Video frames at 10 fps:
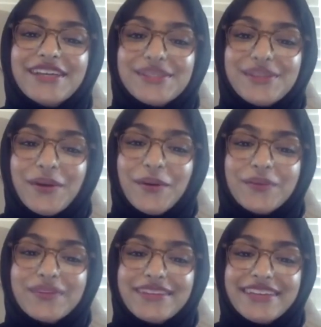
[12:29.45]

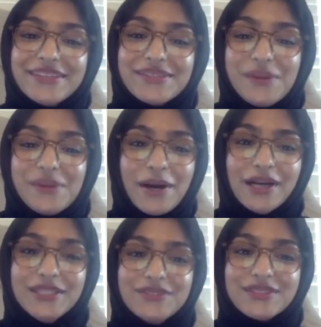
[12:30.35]
So thank you so
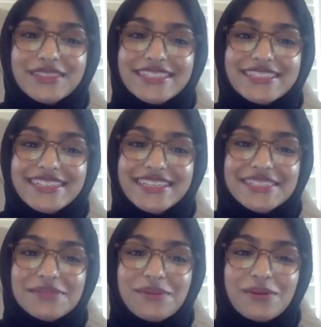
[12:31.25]
much for listening
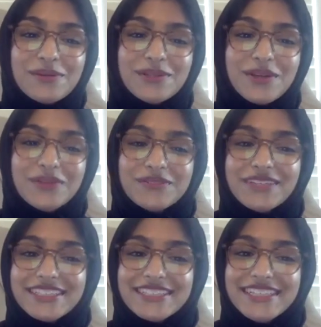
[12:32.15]
to my Ramadan
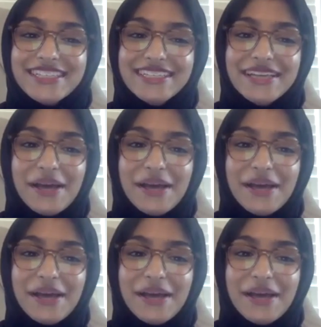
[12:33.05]
reflection.